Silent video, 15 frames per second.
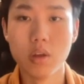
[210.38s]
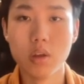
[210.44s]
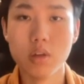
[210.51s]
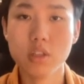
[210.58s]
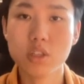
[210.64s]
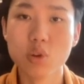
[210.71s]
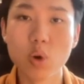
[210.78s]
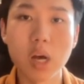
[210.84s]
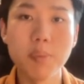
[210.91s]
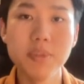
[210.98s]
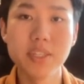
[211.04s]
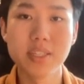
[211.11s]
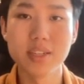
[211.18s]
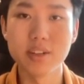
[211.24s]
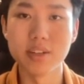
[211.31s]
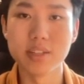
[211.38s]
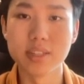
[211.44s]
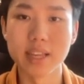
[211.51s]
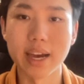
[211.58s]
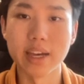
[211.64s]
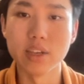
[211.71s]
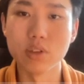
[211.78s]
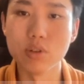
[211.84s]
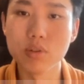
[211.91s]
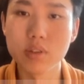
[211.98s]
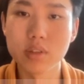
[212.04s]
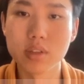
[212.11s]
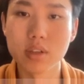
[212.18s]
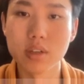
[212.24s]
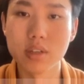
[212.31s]
So what happens here is I use
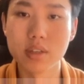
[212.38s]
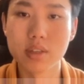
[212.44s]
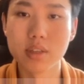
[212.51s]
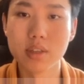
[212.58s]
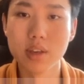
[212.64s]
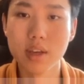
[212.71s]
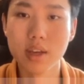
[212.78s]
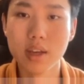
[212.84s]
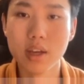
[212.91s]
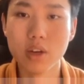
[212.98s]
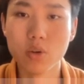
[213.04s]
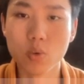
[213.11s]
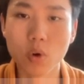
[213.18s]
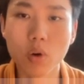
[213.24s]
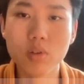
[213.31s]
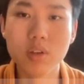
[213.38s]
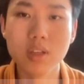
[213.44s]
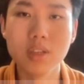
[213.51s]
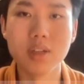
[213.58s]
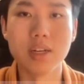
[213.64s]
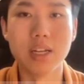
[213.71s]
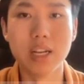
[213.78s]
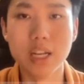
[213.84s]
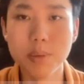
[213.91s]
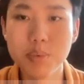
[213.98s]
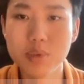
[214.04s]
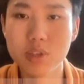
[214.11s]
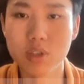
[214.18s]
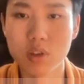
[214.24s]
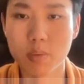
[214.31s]
this rotating
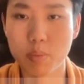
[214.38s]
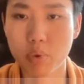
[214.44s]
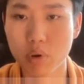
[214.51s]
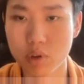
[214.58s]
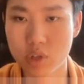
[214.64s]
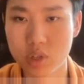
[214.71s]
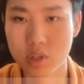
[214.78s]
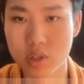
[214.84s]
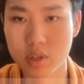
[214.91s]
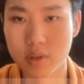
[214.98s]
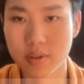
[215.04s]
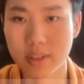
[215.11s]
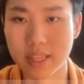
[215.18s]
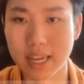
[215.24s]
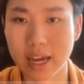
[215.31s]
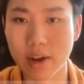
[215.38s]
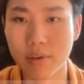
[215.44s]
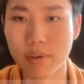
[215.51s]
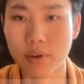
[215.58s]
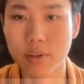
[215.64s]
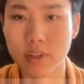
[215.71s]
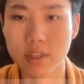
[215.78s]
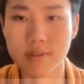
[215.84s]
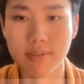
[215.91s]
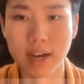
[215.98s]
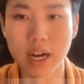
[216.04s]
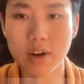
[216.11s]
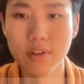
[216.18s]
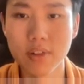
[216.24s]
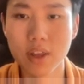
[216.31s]
ellipse to push down on this
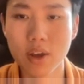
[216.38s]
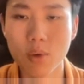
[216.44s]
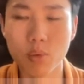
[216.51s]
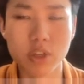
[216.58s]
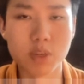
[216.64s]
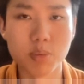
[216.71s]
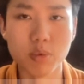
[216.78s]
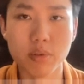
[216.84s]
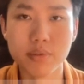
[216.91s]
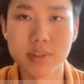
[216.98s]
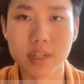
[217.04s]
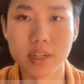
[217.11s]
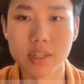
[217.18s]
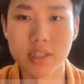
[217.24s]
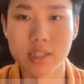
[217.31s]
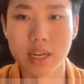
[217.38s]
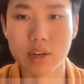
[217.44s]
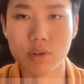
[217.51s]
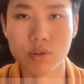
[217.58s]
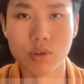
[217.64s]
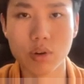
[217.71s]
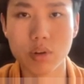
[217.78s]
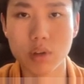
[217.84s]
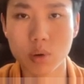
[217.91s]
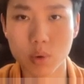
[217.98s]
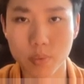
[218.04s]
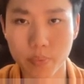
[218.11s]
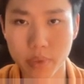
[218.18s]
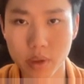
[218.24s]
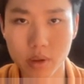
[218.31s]
valve, which moves in a
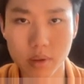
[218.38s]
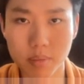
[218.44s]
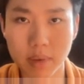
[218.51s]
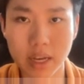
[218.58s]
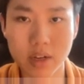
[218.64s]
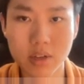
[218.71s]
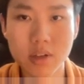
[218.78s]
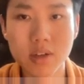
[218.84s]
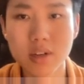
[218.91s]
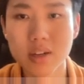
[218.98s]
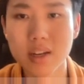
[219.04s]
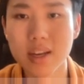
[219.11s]
sinusoidal manner.